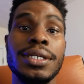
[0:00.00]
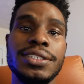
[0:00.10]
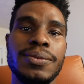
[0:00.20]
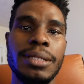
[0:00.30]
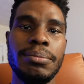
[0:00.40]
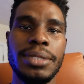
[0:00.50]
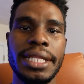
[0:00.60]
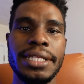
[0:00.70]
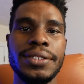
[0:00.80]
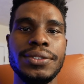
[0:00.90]
so what I'm
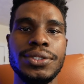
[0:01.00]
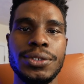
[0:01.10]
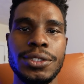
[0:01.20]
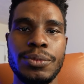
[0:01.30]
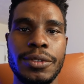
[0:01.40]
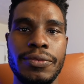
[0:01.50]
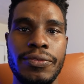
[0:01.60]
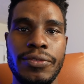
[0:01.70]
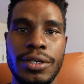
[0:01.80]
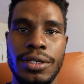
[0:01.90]
planning on doing
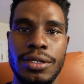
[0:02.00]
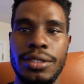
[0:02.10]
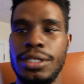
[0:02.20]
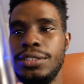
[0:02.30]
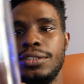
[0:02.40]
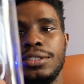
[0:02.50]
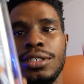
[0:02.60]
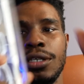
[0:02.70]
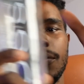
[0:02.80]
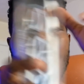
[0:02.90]
with uh,
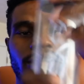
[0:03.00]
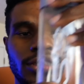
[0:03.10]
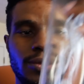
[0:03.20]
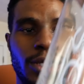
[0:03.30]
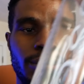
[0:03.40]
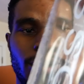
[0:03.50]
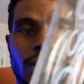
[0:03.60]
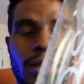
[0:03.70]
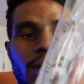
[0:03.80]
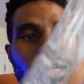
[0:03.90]
this Voss water
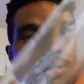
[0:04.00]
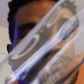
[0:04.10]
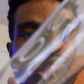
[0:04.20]
bottle um,